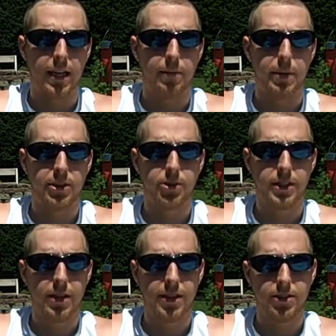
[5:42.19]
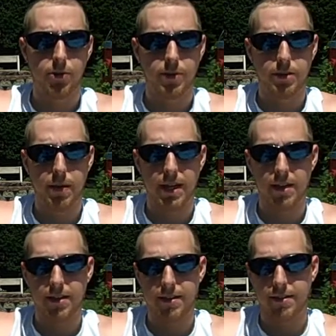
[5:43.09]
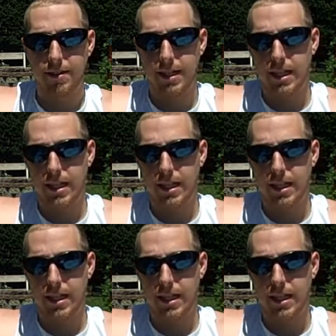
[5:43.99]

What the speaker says: And Petruzzelli has always been